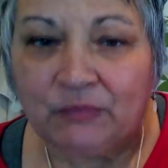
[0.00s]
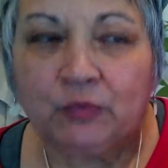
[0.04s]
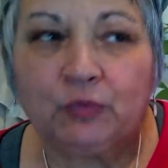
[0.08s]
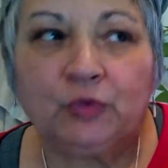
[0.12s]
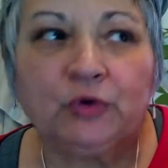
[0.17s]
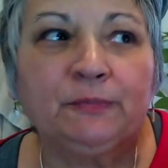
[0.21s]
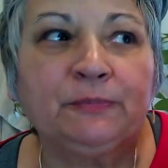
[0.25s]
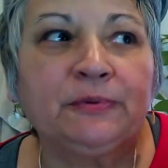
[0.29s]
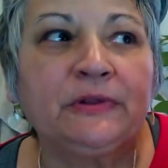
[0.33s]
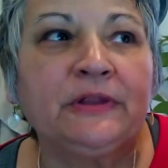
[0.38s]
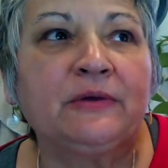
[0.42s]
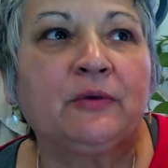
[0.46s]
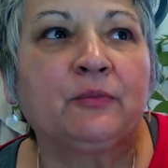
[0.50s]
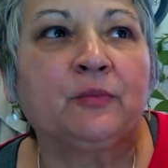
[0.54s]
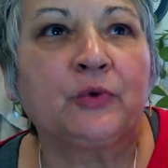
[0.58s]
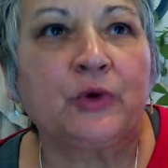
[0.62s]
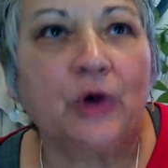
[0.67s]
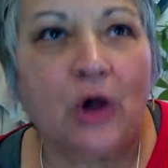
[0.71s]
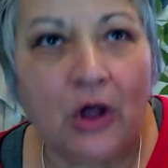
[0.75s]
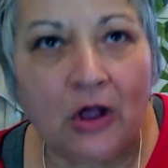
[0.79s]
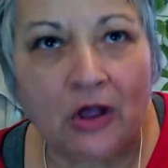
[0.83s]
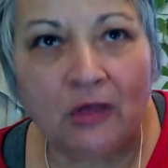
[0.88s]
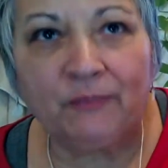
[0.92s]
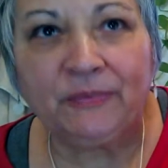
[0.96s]

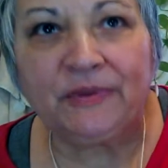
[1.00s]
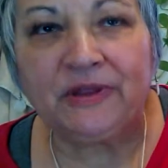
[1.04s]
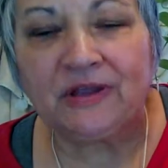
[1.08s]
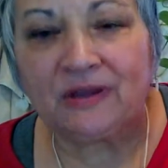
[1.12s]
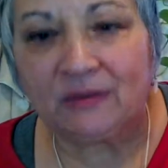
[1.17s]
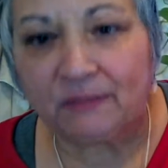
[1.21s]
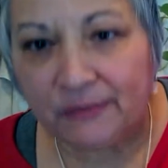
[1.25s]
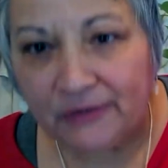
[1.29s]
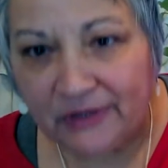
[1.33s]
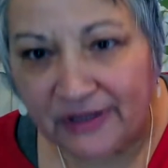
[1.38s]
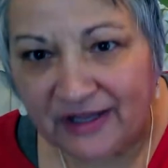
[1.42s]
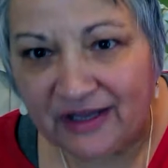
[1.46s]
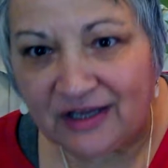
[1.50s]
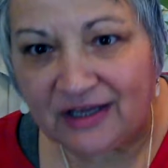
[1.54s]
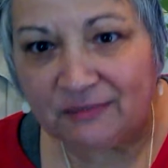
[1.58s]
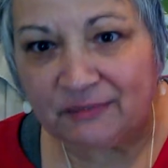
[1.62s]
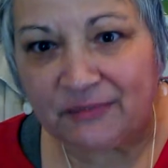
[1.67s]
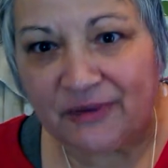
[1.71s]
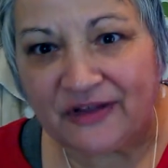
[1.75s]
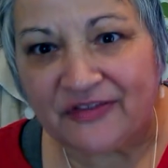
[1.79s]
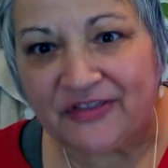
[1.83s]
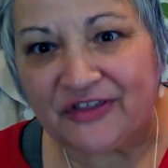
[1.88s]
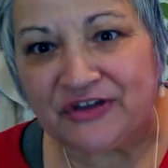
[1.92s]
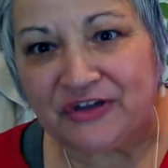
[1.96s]
We're all being played
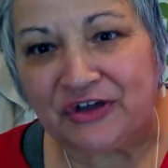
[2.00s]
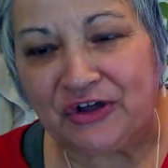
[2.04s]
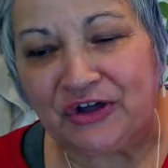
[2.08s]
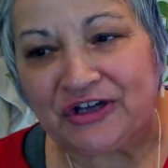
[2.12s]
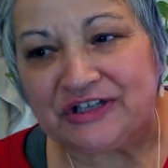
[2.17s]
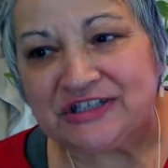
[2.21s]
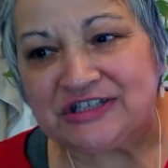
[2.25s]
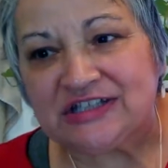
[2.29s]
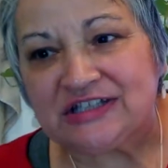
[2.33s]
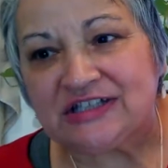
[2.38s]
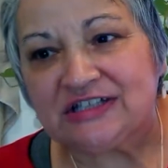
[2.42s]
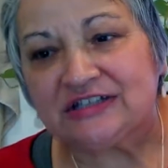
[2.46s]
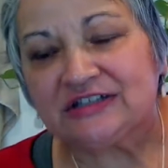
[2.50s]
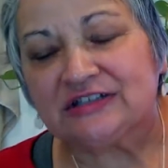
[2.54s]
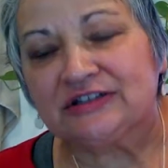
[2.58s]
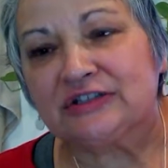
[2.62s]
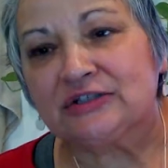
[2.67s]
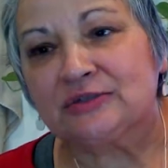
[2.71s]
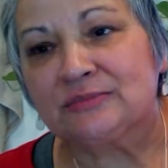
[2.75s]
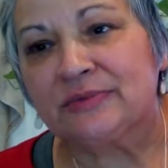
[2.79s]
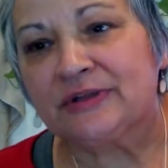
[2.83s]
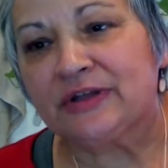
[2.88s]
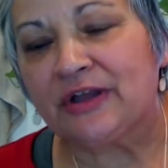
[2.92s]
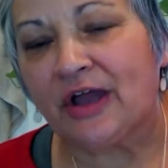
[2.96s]
by the naughty
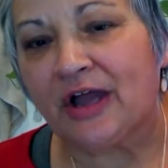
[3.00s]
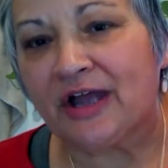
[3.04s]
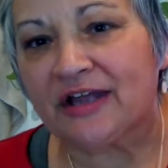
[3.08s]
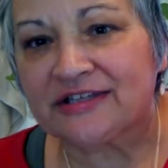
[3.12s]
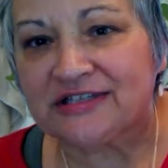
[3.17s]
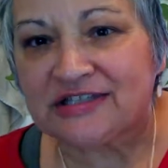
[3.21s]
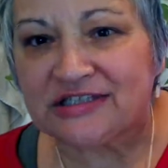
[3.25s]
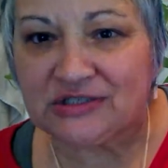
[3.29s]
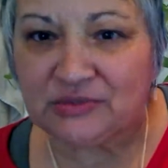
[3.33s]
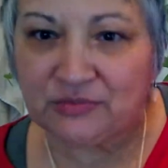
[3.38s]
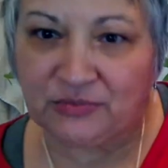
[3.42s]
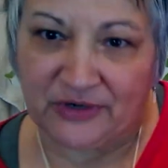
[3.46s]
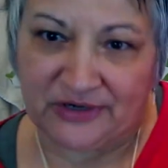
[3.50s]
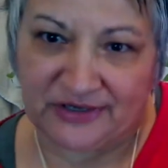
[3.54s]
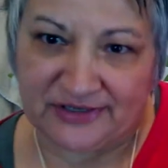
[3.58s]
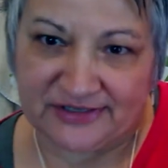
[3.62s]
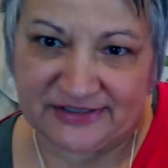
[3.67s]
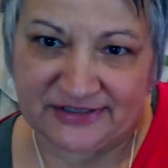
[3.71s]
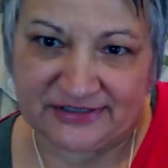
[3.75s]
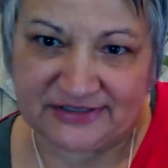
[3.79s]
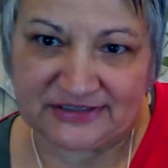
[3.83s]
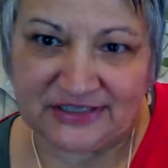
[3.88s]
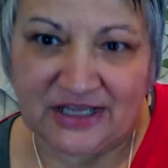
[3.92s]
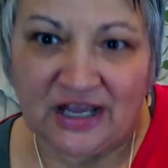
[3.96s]
Illuminati
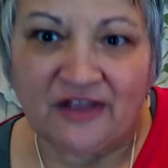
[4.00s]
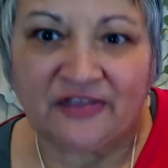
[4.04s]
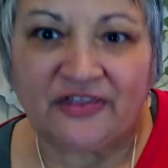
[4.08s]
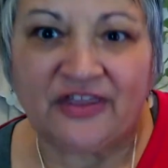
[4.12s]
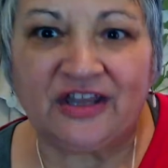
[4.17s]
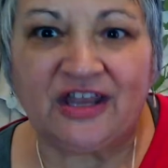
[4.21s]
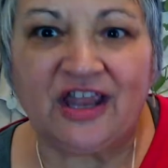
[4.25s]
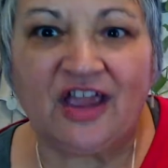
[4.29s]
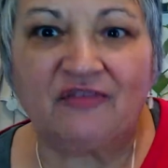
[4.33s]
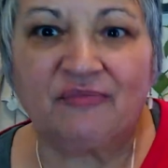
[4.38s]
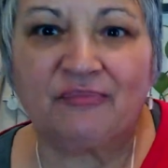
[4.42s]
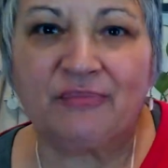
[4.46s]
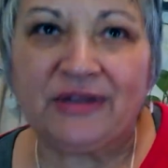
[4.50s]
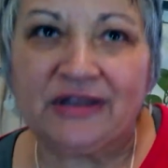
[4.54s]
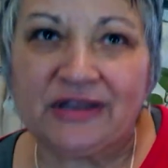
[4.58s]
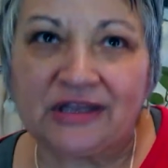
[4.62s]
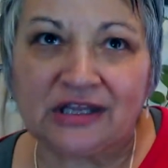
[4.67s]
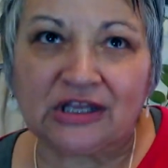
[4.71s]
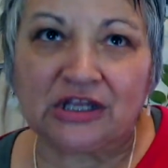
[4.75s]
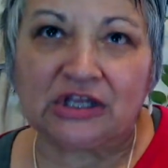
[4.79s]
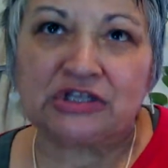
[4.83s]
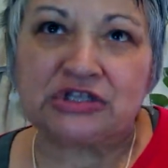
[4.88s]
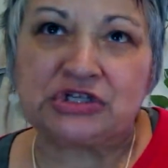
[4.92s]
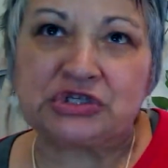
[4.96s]
ones that have been
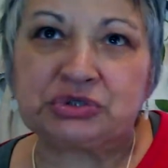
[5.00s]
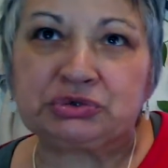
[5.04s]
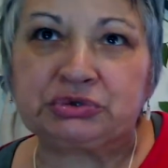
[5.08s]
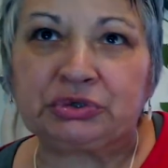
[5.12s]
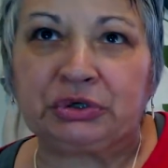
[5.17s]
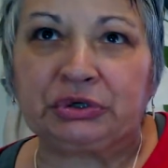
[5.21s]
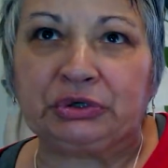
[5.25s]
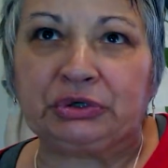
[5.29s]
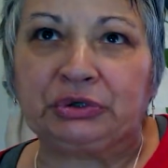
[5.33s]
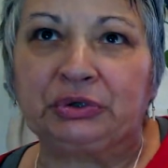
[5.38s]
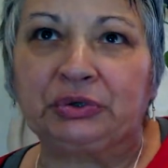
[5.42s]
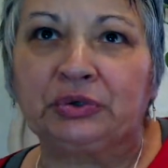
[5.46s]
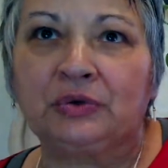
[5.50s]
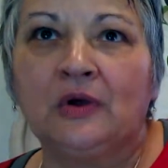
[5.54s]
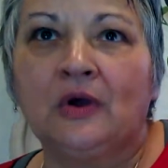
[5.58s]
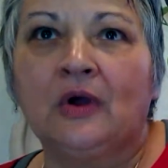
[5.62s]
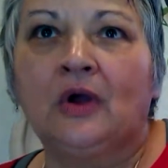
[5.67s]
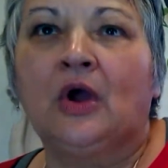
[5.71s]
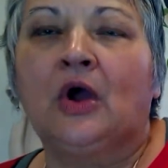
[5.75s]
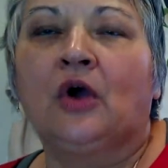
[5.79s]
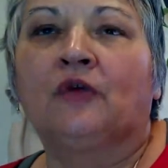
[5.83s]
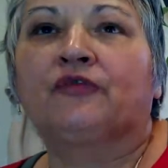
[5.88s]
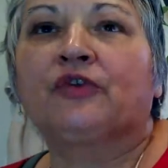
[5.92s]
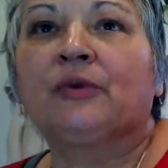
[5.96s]
in control
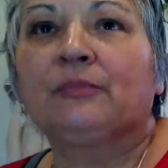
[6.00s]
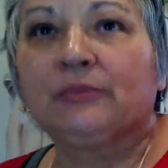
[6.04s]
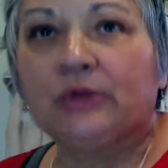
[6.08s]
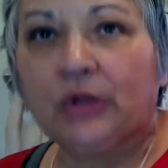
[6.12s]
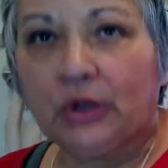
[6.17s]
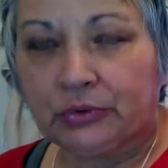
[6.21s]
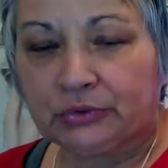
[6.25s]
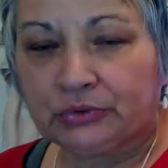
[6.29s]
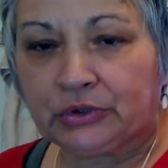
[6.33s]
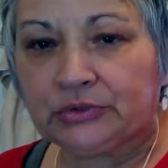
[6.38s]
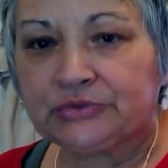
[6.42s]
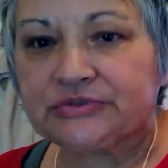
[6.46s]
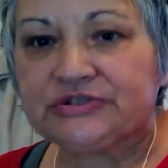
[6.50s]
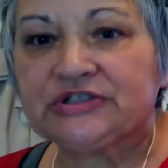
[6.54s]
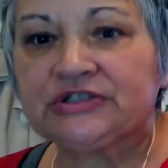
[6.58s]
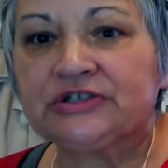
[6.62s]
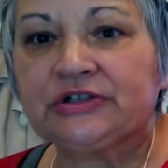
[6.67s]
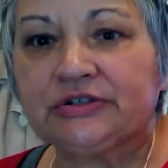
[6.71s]
from local to